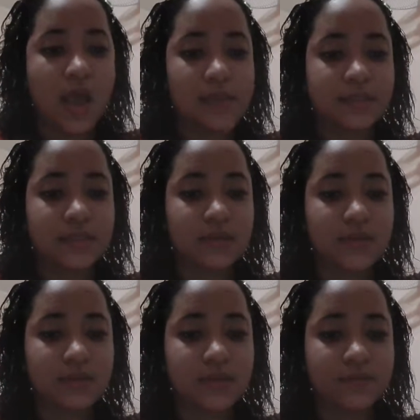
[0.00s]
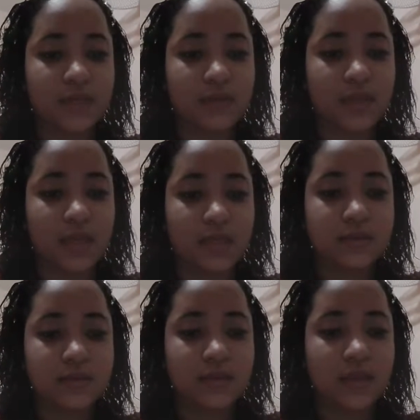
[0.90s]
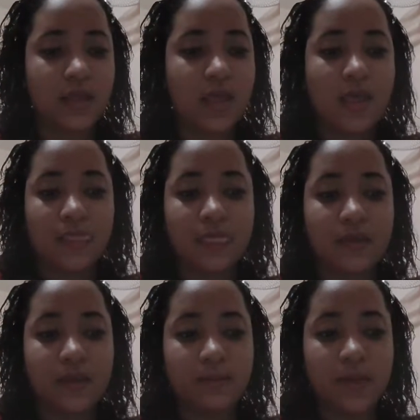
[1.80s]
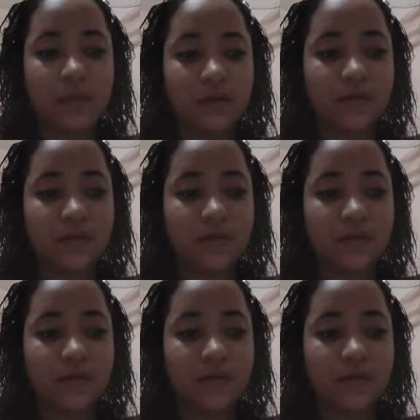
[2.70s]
activities of the days, the demand